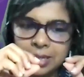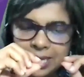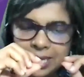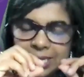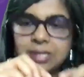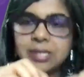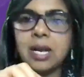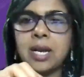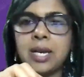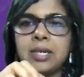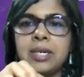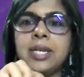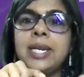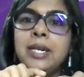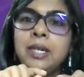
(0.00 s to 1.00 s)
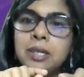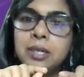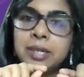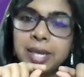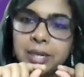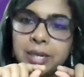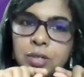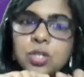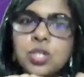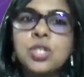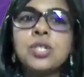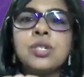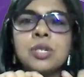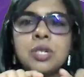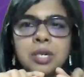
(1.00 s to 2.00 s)
design
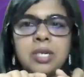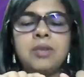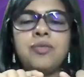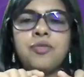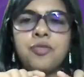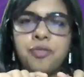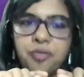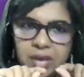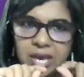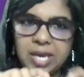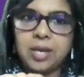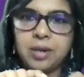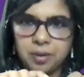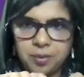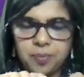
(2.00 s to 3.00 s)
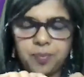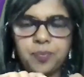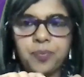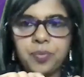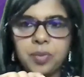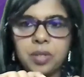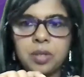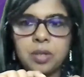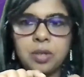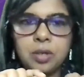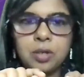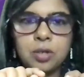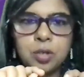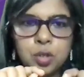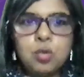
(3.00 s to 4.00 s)
intentionally fair
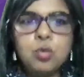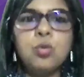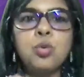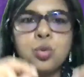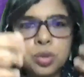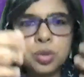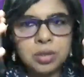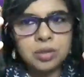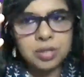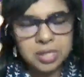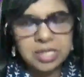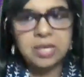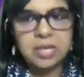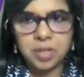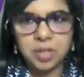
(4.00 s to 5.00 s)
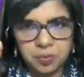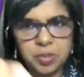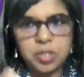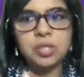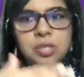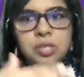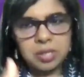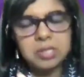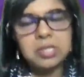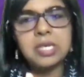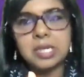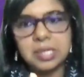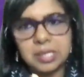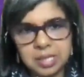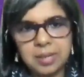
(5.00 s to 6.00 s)
to the receiver, which is in this
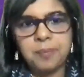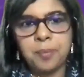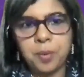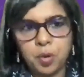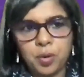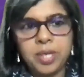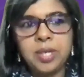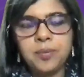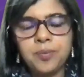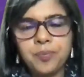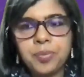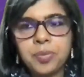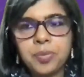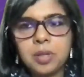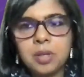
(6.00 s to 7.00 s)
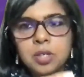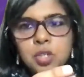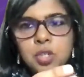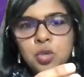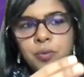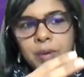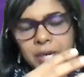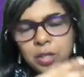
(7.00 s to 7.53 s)
case the employee. So when